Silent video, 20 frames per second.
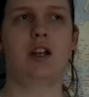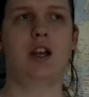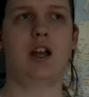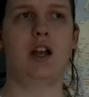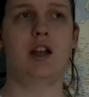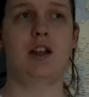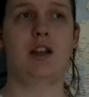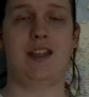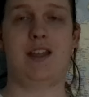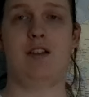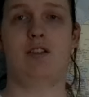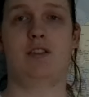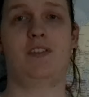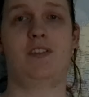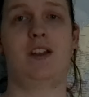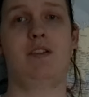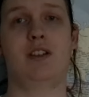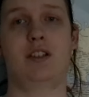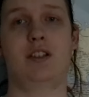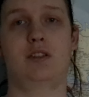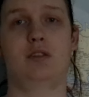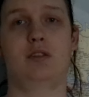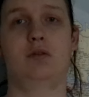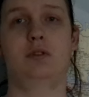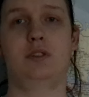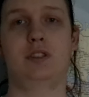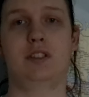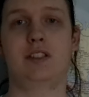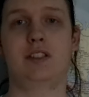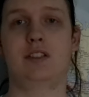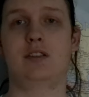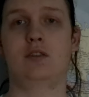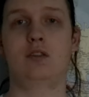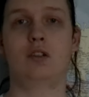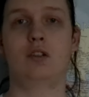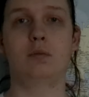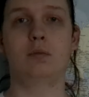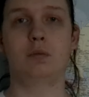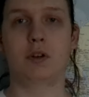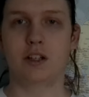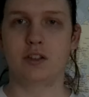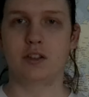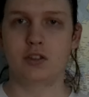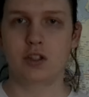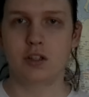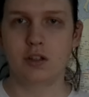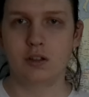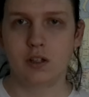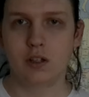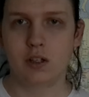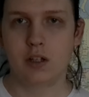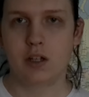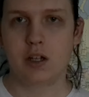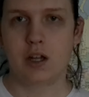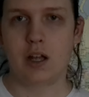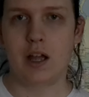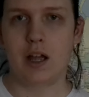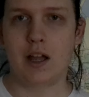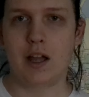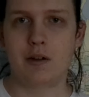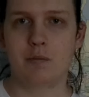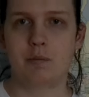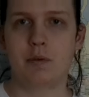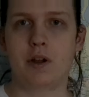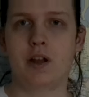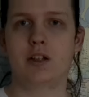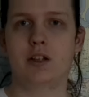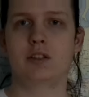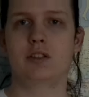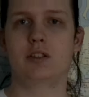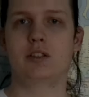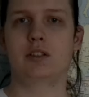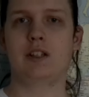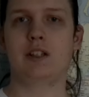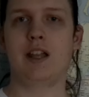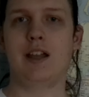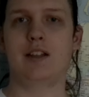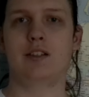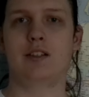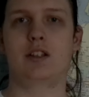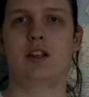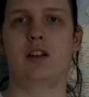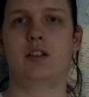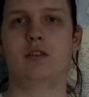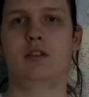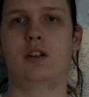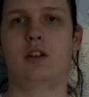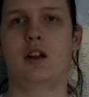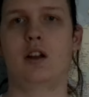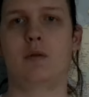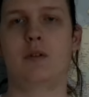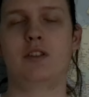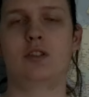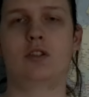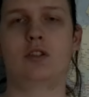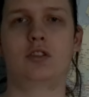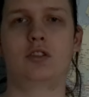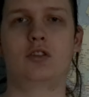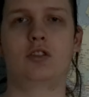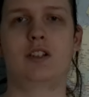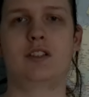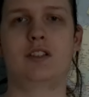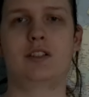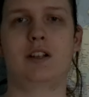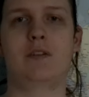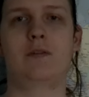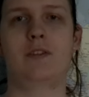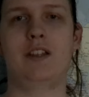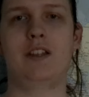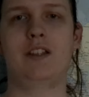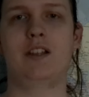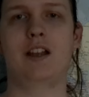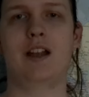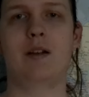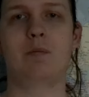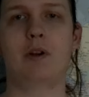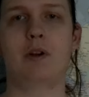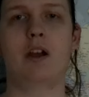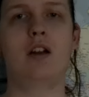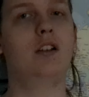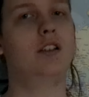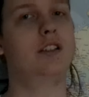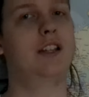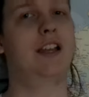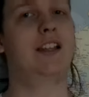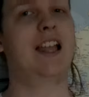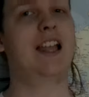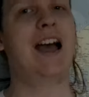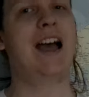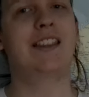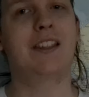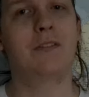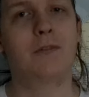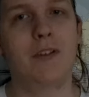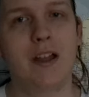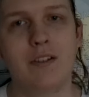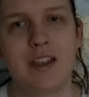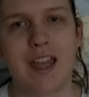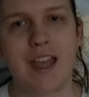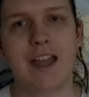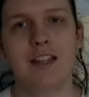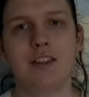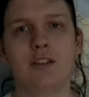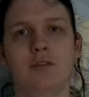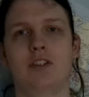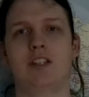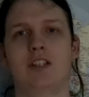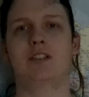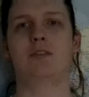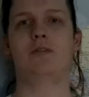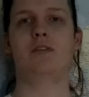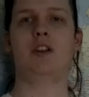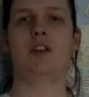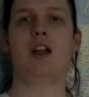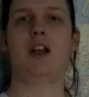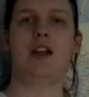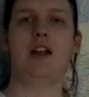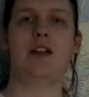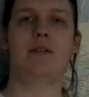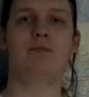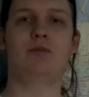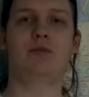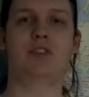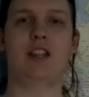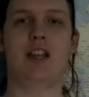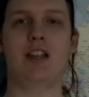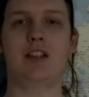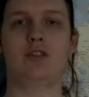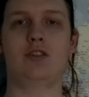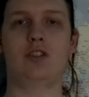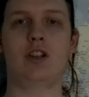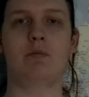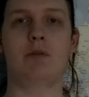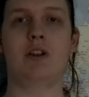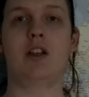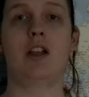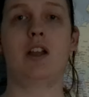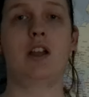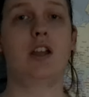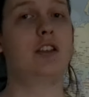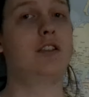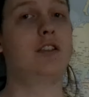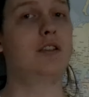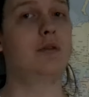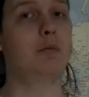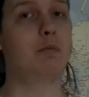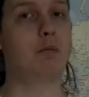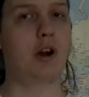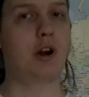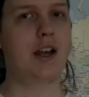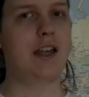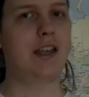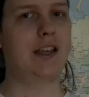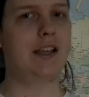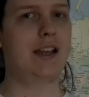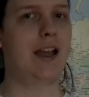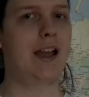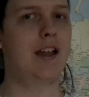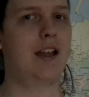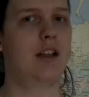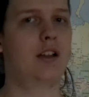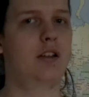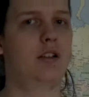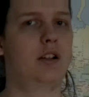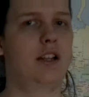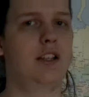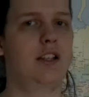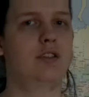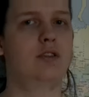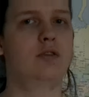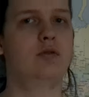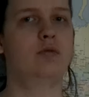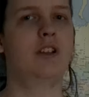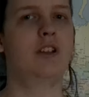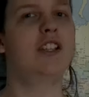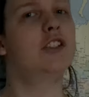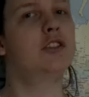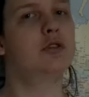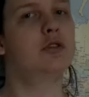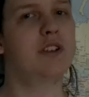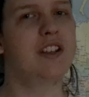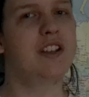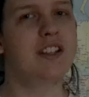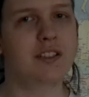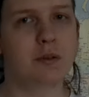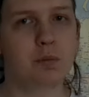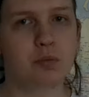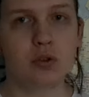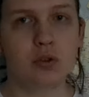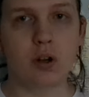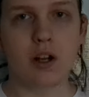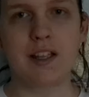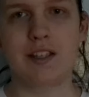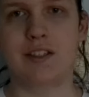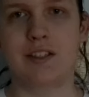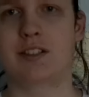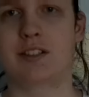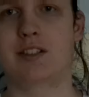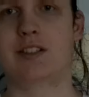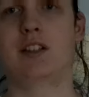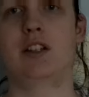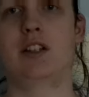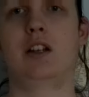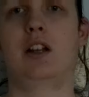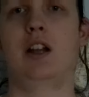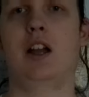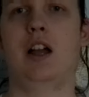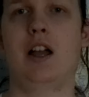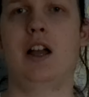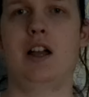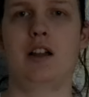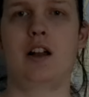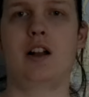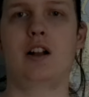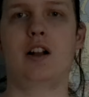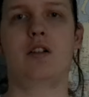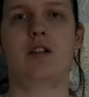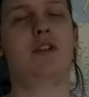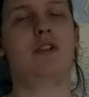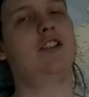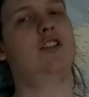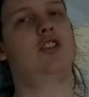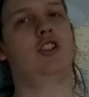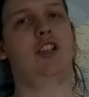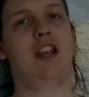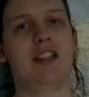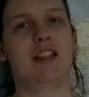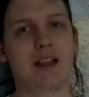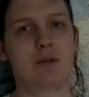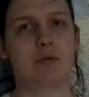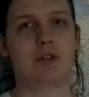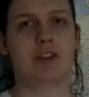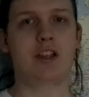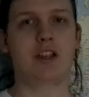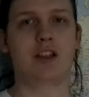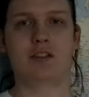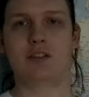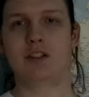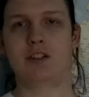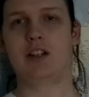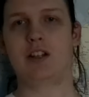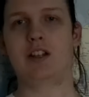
Uh, it was very exhausting and long, mind you. Uh, but yeah, so I went to Austria, Slovenia and Poland, and at the very end of this um, day trip you might get a little wintry surprise. Uh, I can't wait to share that with you.